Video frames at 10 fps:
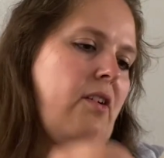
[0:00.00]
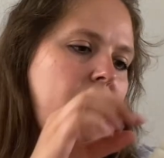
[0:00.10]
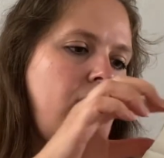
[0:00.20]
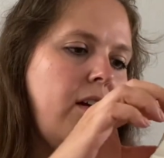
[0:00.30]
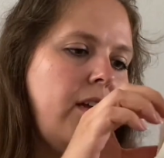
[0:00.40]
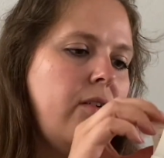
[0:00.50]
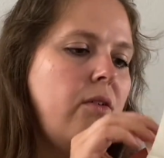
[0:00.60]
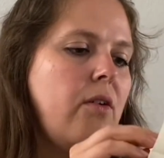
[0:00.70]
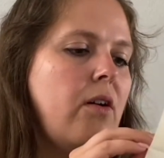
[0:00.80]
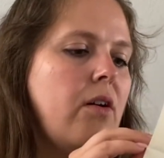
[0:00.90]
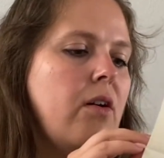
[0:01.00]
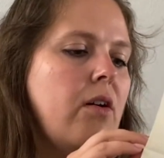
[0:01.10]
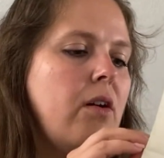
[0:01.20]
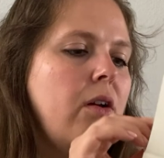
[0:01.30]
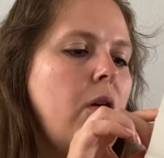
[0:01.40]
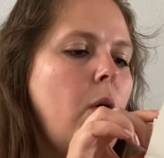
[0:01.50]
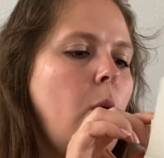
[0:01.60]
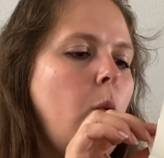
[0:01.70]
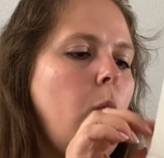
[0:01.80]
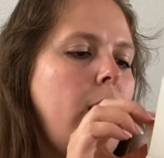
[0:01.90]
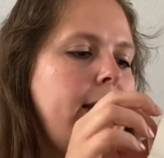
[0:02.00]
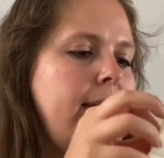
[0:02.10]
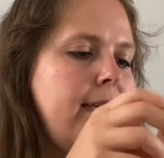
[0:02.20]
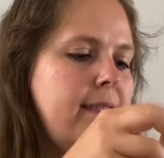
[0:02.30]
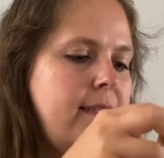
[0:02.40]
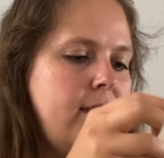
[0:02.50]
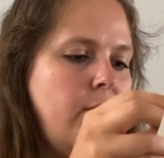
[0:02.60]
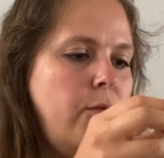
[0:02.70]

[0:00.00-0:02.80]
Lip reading: guide or what it is